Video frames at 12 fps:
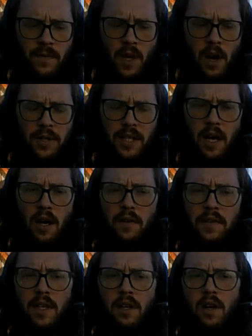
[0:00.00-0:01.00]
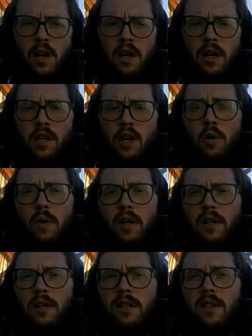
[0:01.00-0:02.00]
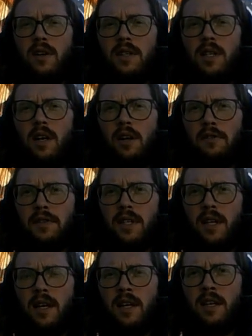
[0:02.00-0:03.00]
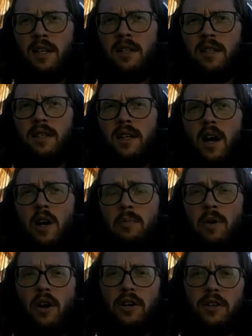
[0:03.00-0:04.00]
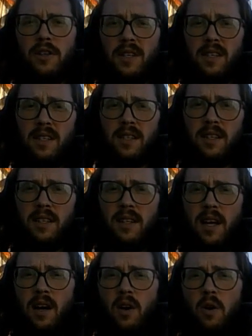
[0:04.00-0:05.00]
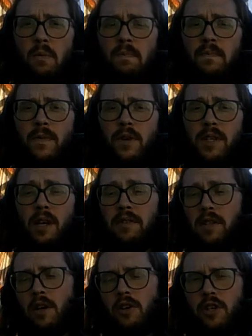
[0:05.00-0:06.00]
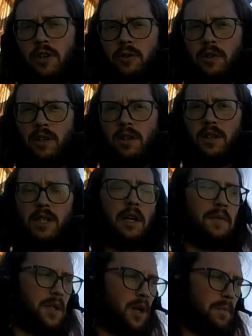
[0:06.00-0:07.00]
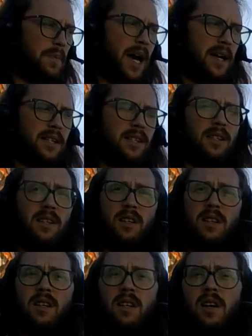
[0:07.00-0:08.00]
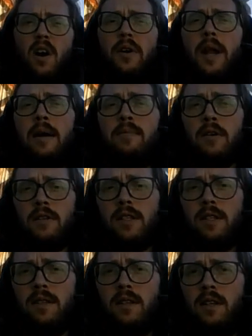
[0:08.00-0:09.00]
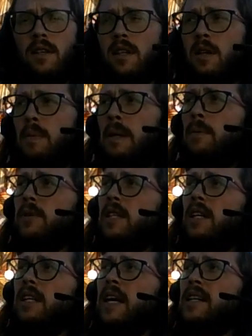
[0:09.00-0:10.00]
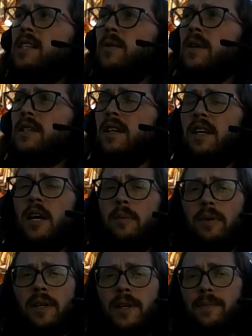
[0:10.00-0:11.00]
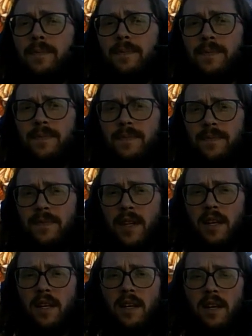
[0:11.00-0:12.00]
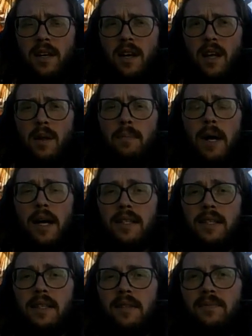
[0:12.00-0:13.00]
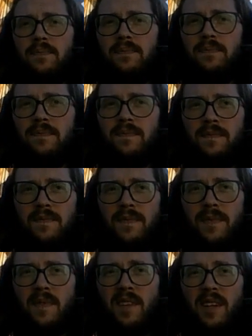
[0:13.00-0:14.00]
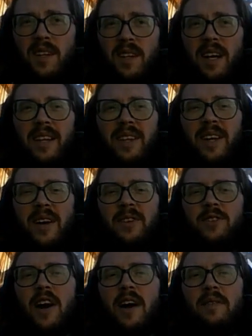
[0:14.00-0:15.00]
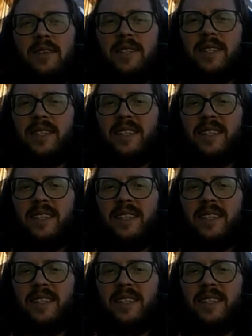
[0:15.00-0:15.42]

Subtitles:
ourselves and our coworkers, ourselves and our partners at home, ourselves and our children, ourselves and our pets, our neighbors, the people sitting next to us on the airplane, on the bus, the other drivers